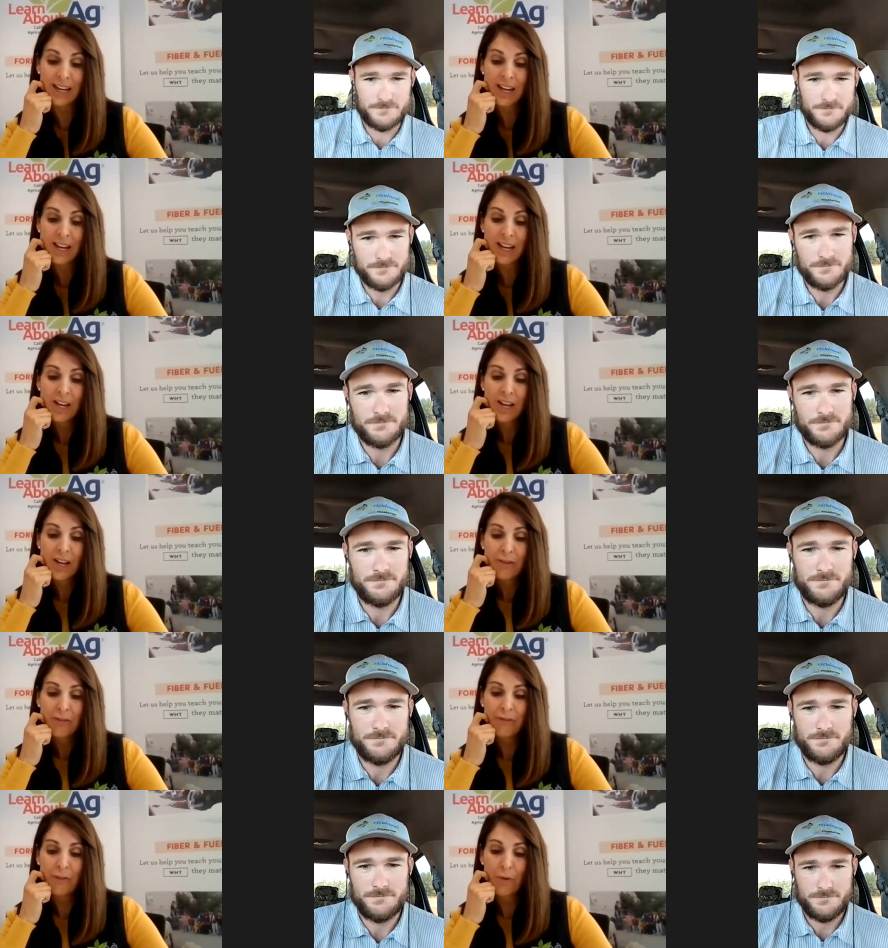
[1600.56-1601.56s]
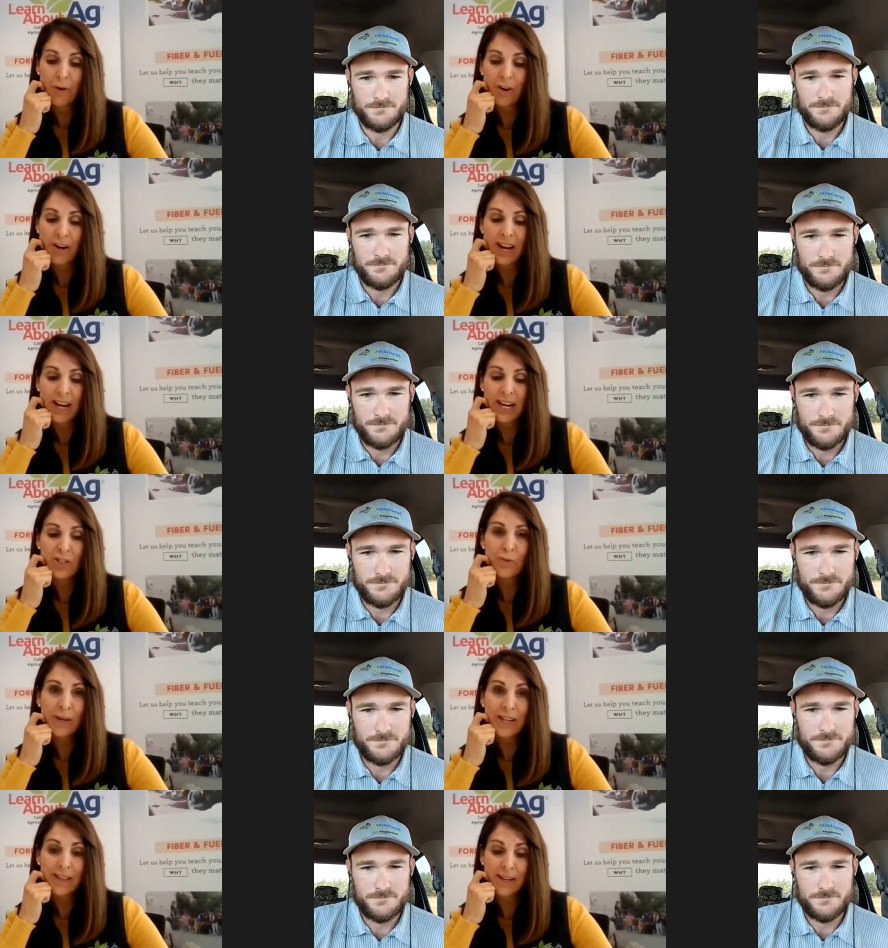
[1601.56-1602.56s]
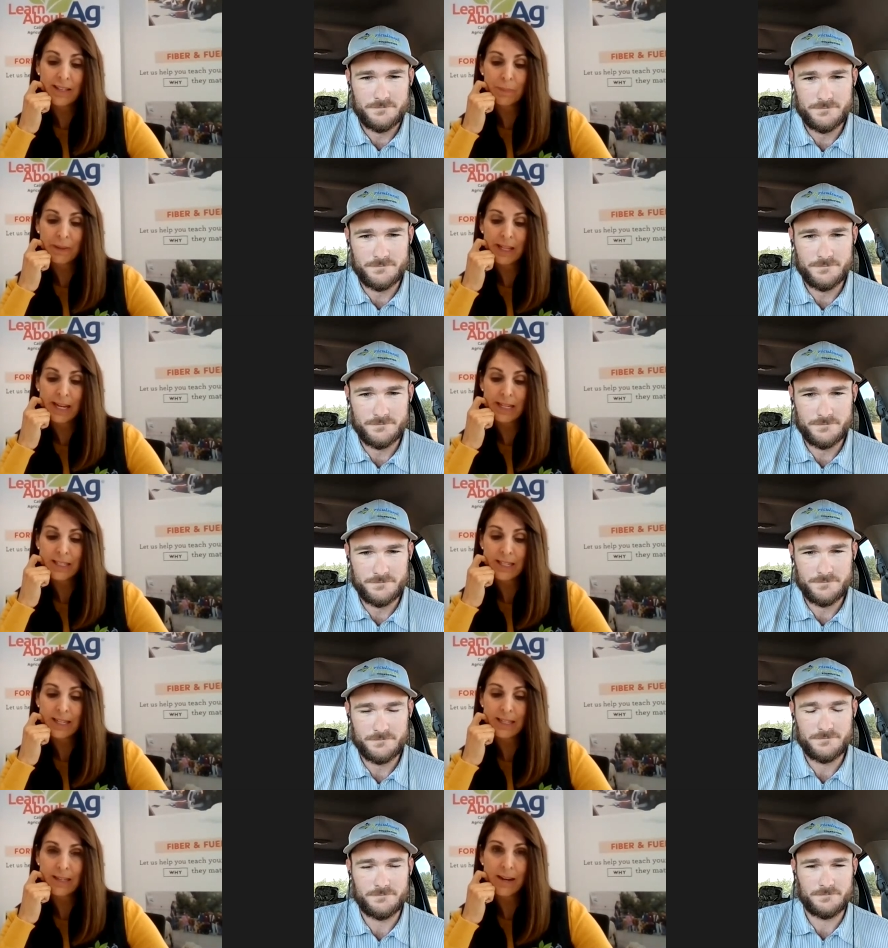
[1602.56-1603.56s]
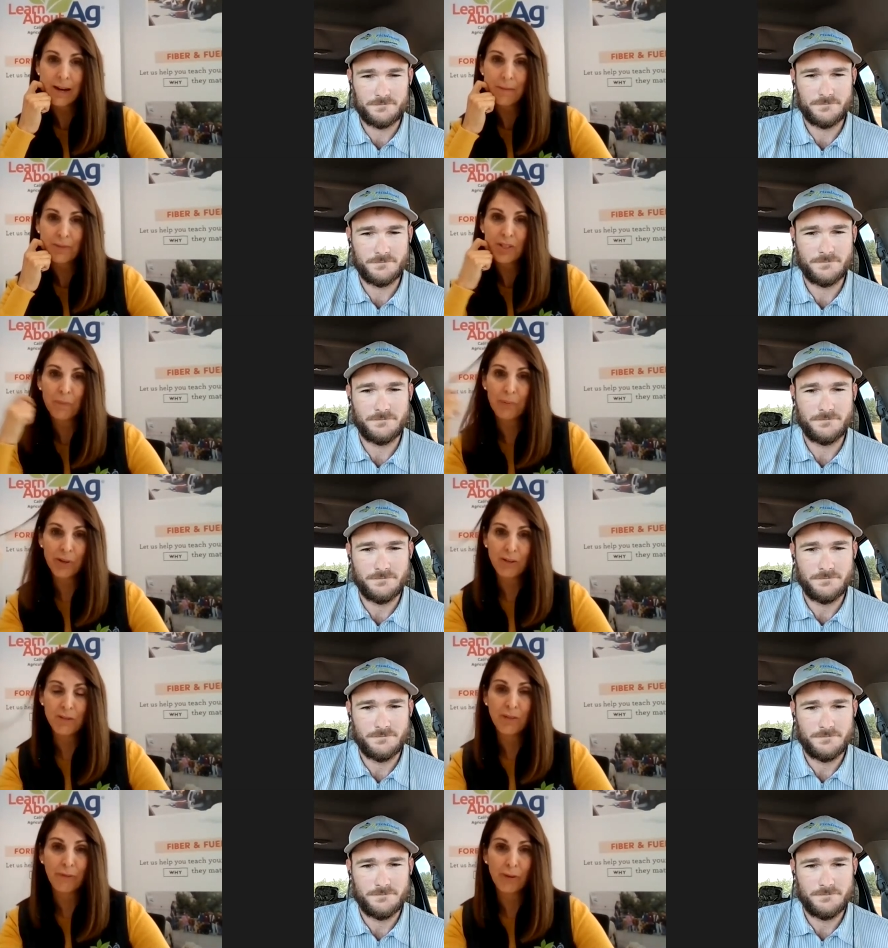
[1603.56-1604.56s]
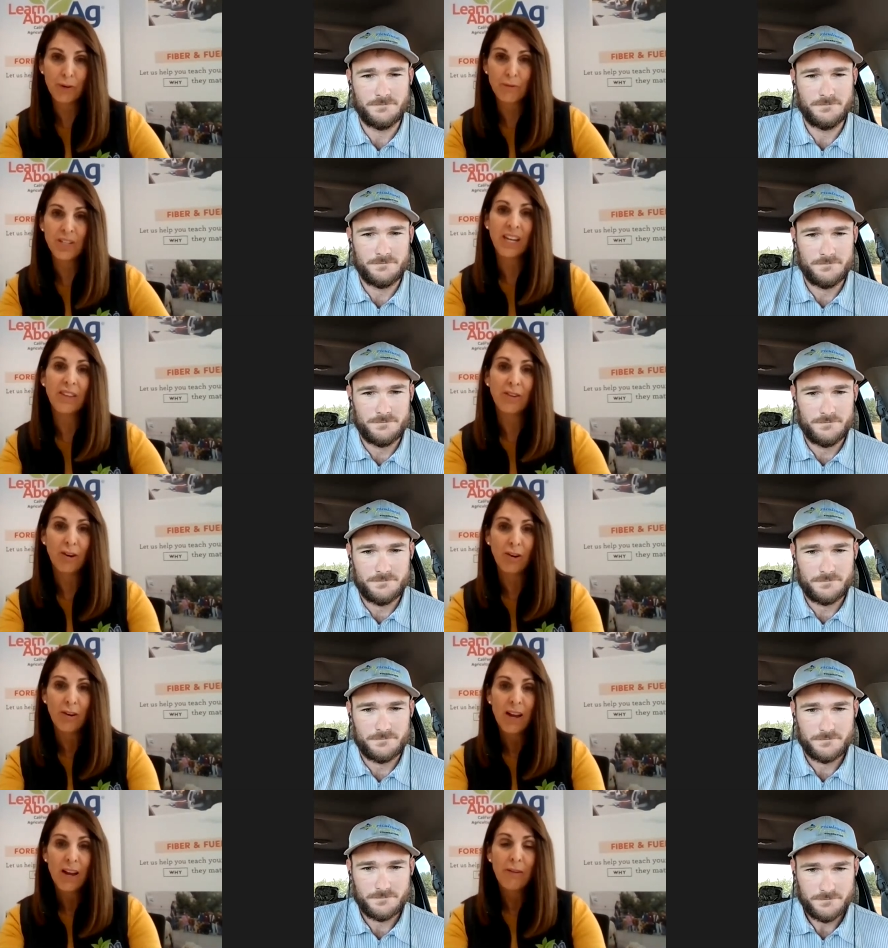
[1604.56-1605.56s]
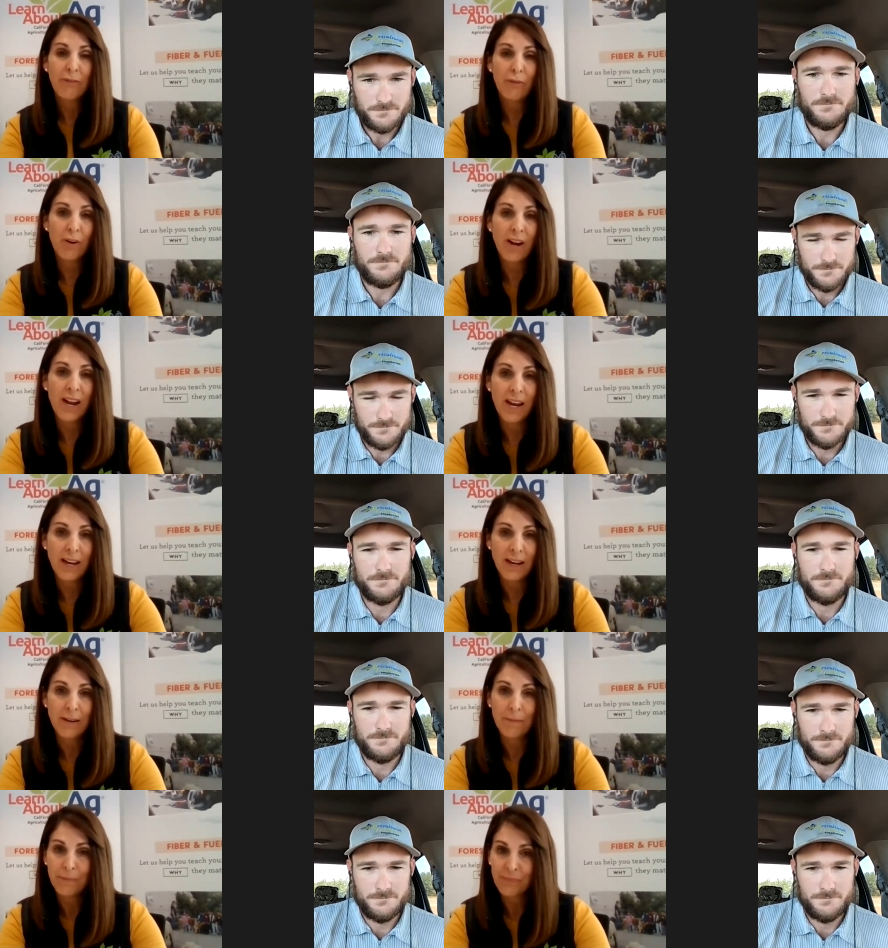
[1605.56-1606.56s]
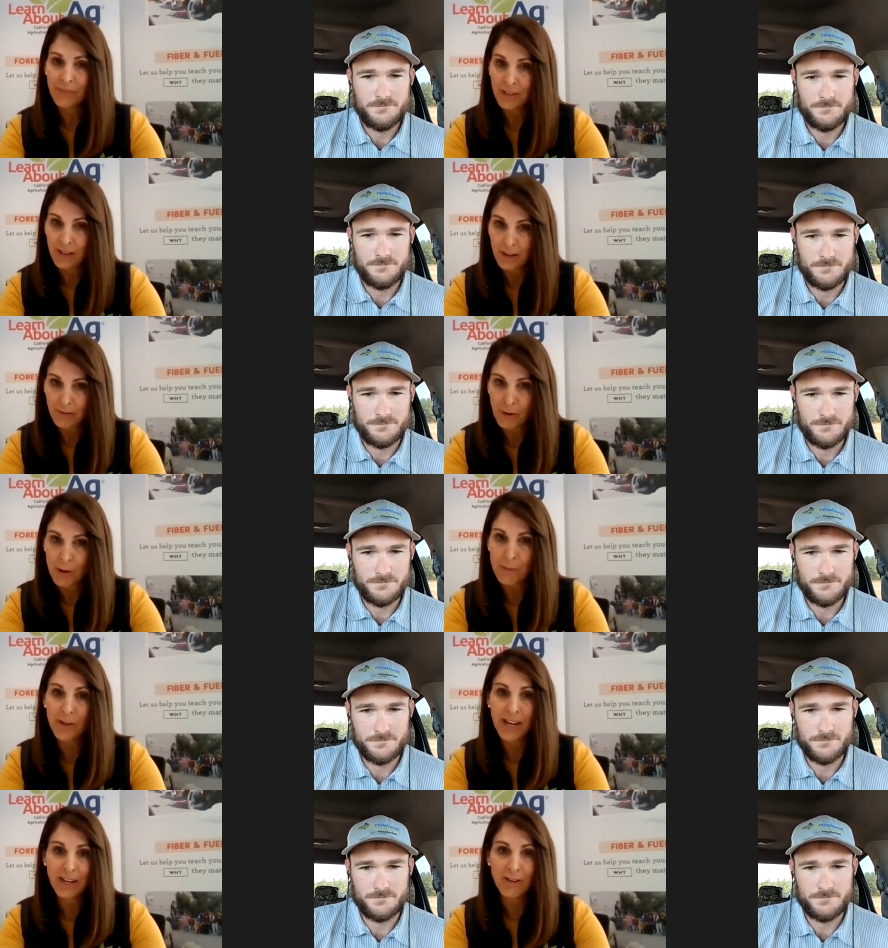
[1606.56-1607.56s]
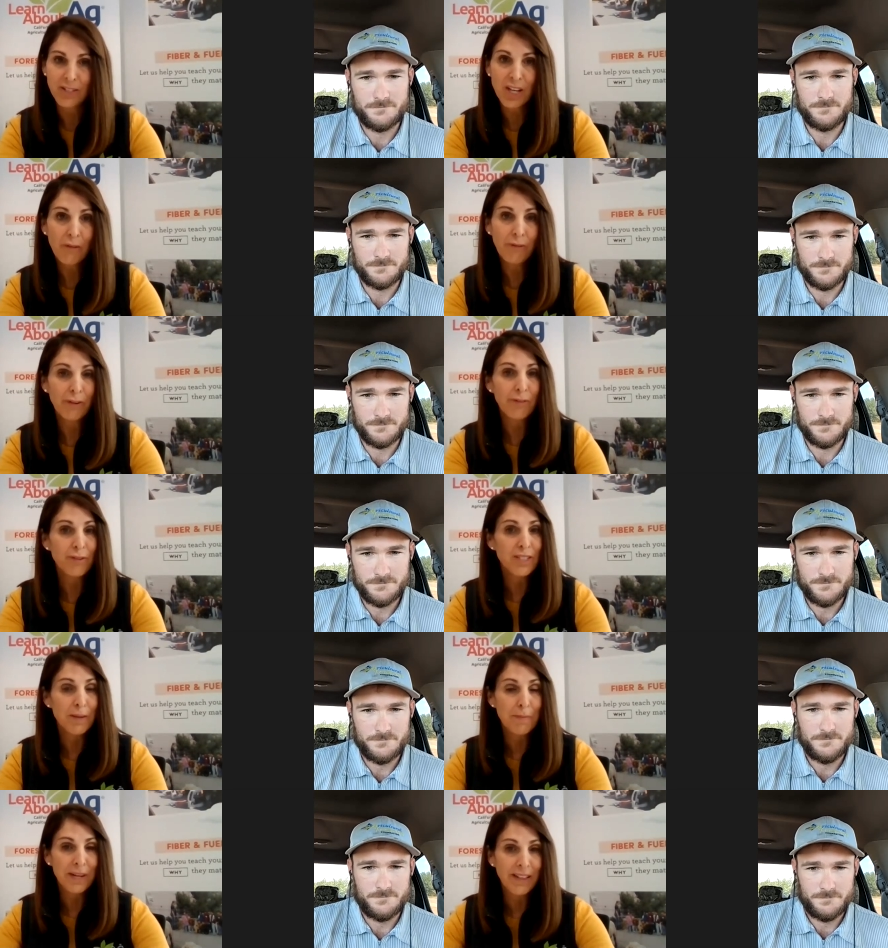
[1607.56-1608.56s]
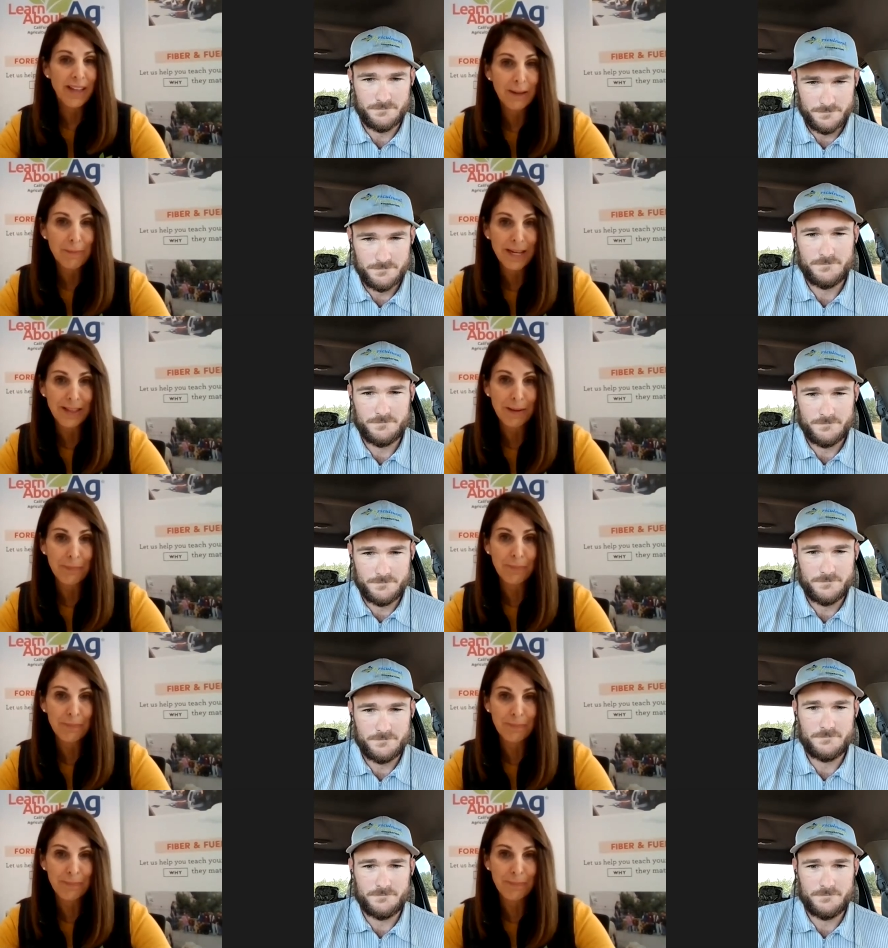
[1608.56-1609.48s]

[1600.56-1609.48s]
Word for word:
Speaker 1: take for a tree that is planted um, to produce fruit either for a farmer like yourself or for somebody like me that